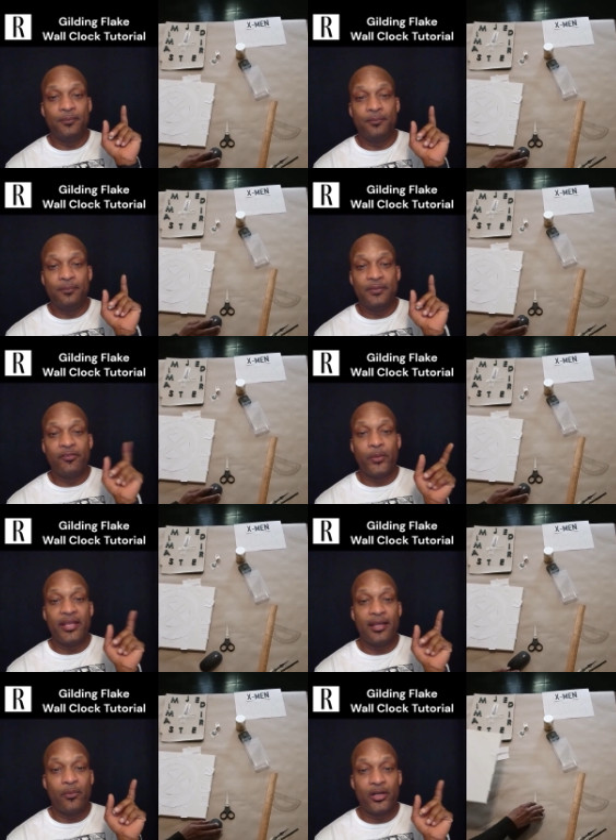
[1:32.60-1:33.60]
giveaway
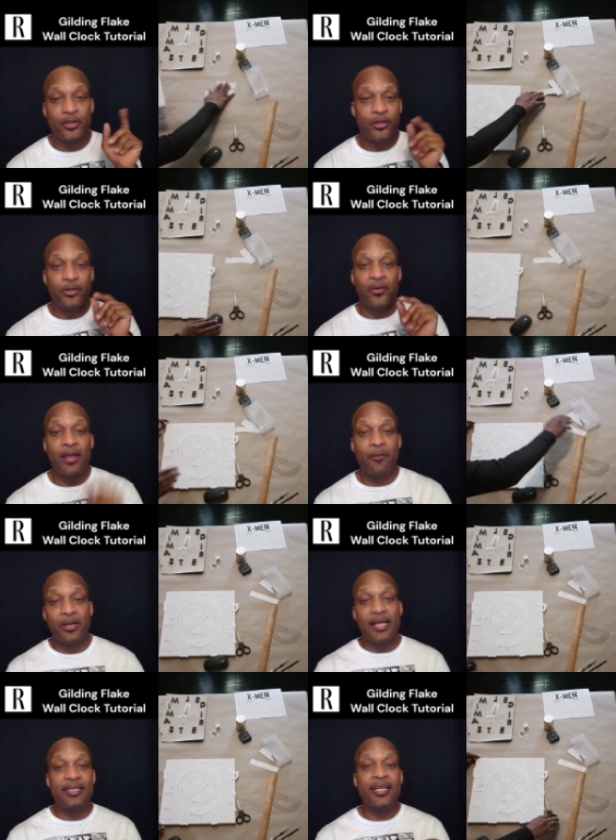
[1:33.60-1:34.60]
that I wanted to do, and when
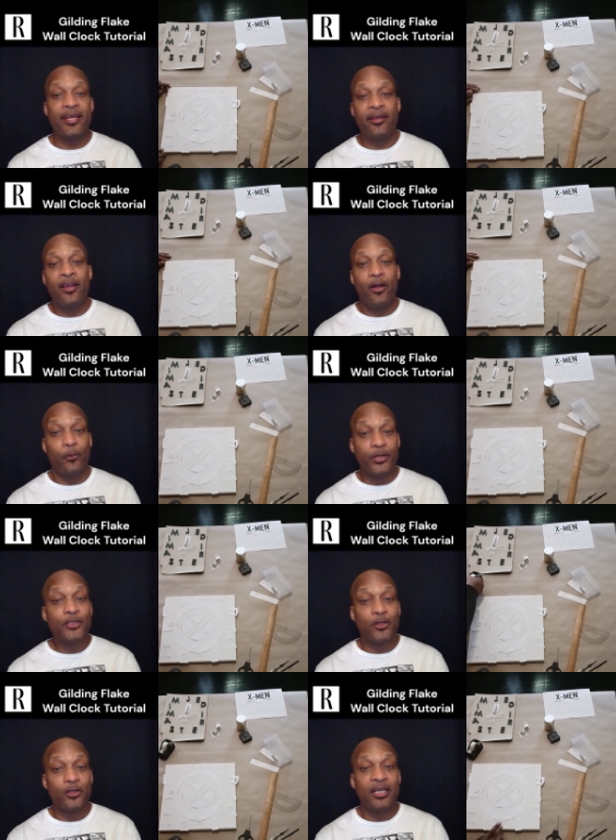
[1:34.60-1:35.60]
I did it
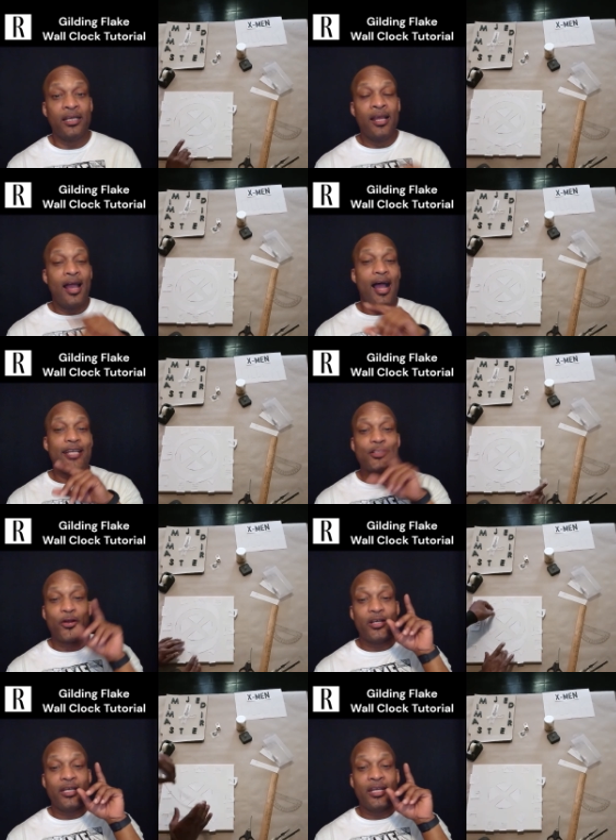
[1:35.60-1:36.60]
originally, I
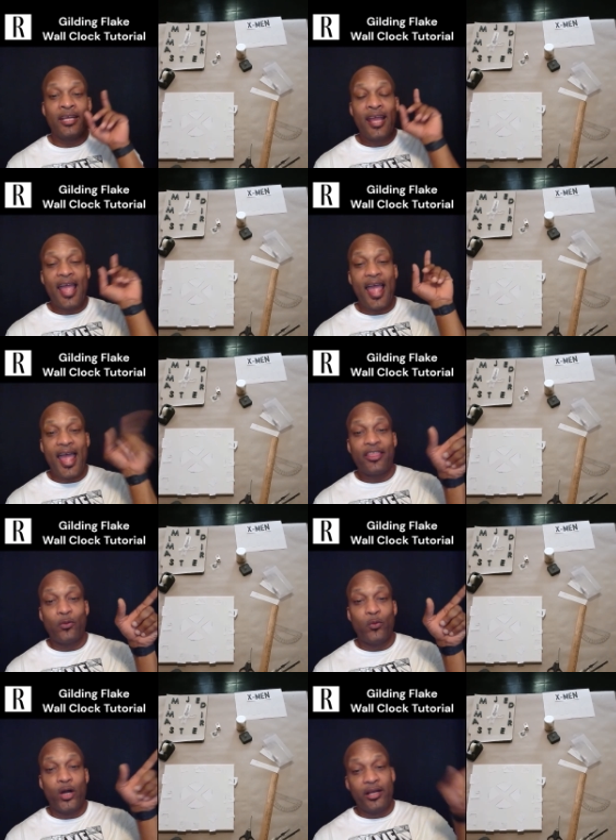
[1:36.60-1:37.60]
started it at the
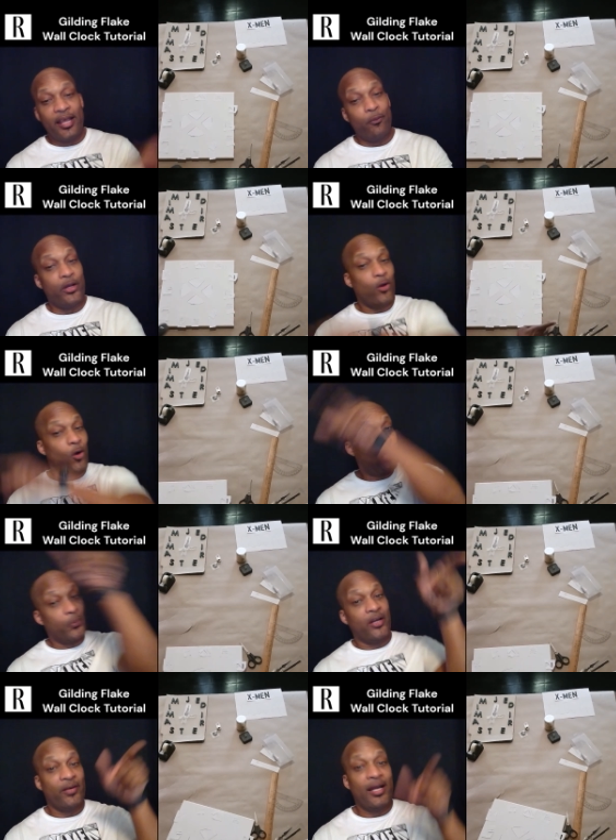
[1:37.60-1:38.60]
1 and went all the
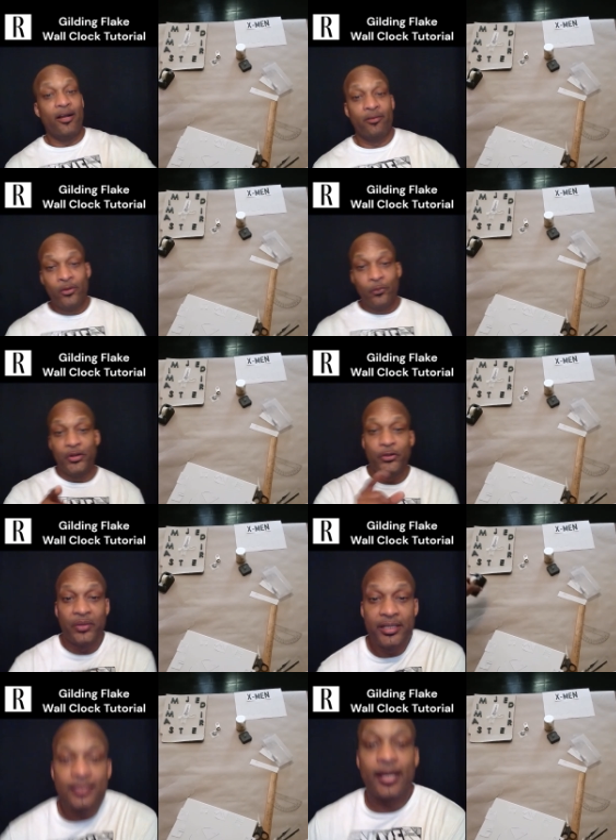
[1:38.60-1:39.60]
way around. When doing
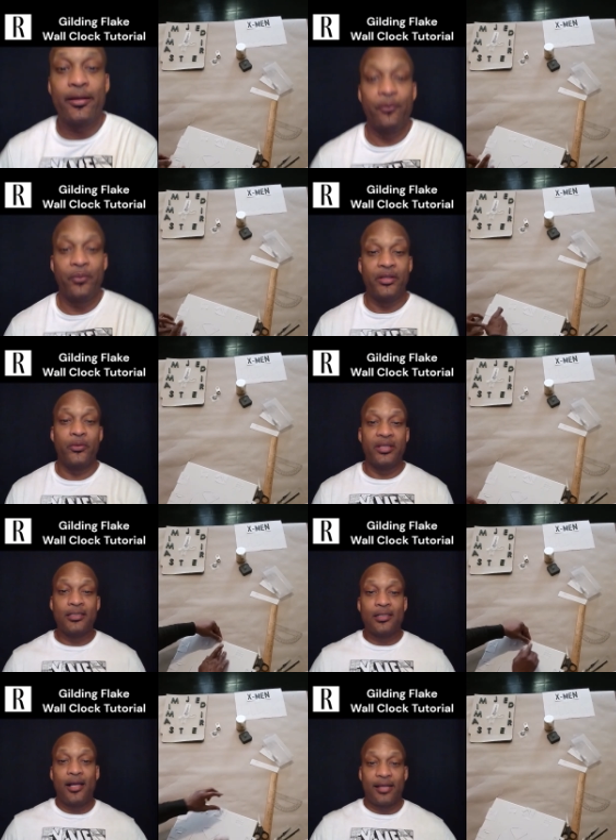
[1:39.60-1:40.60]
this
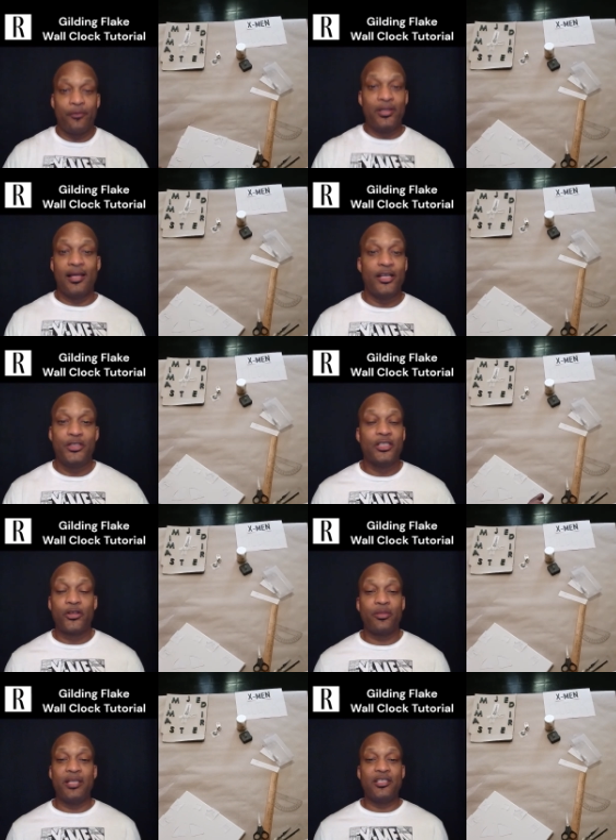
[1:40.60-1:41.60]
clock, I realized you can
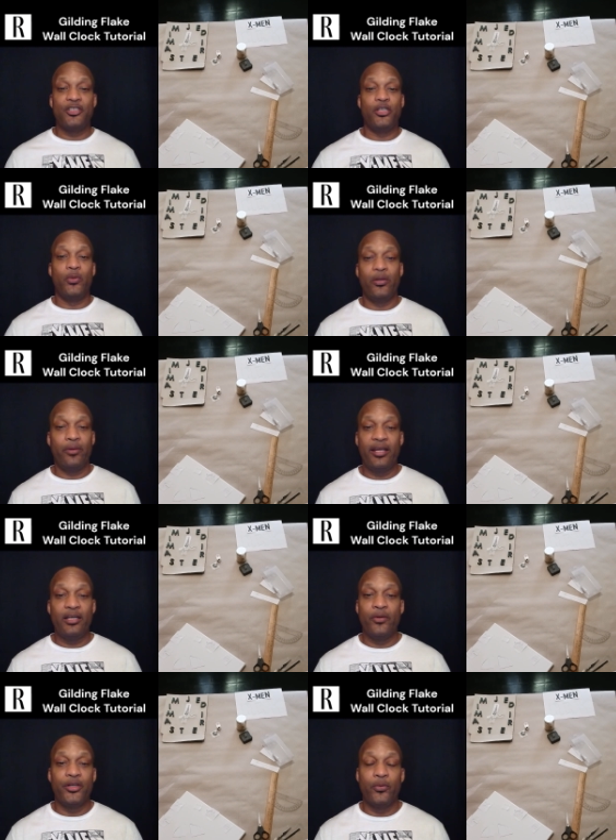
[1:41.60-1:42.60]
start the message
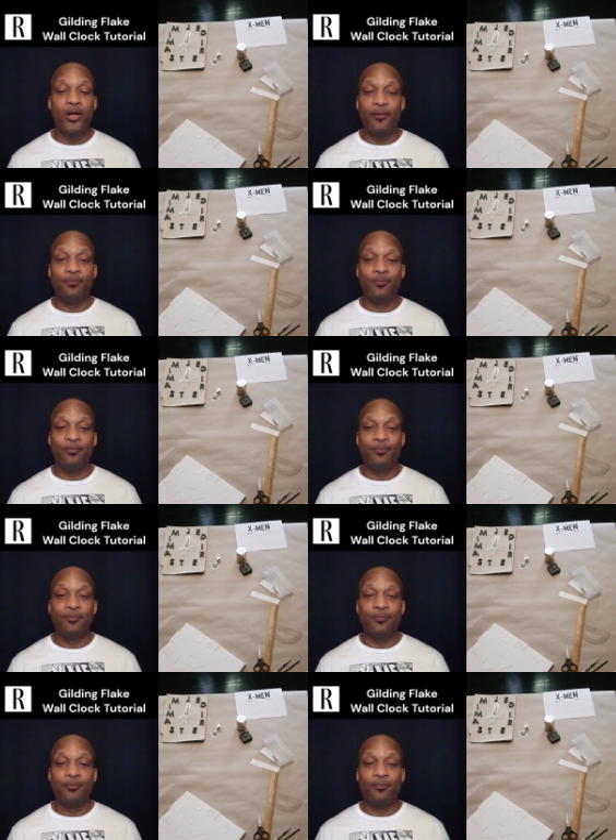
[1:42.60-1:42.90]
anywhere you want.